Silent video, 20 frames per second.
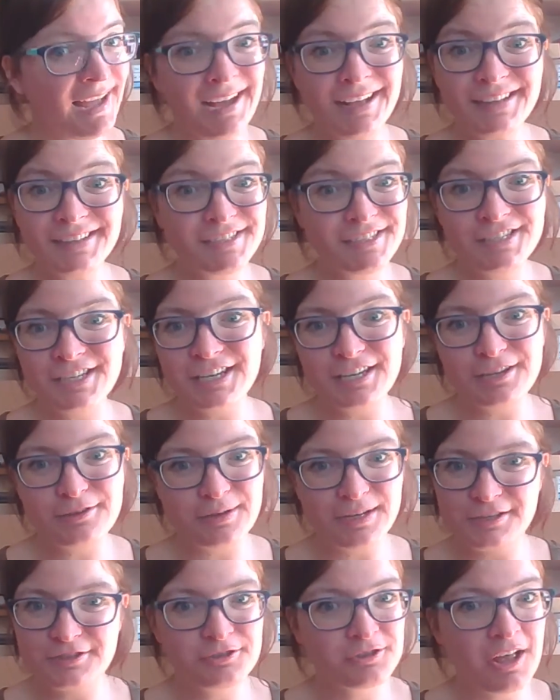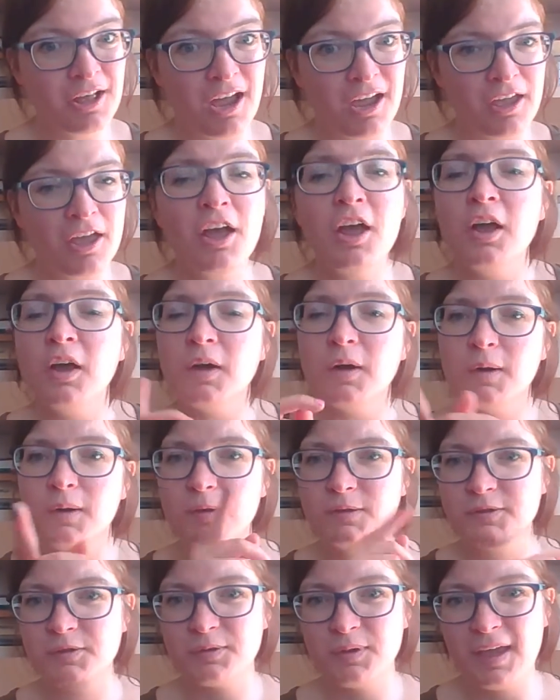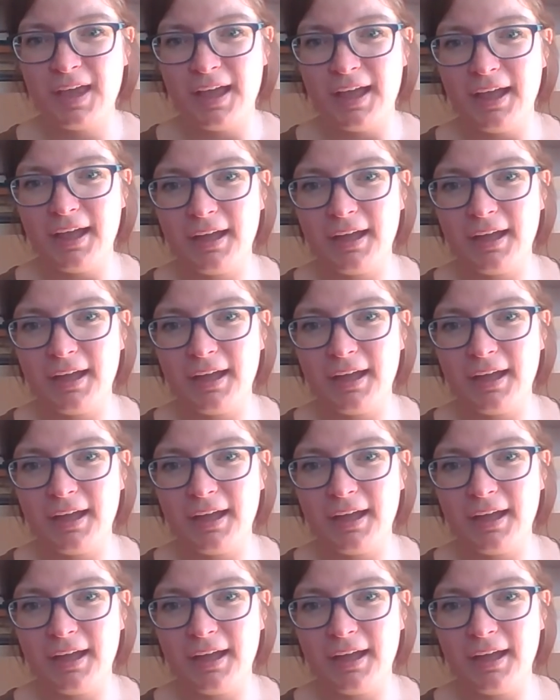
I'll see you in July. Also, yeah,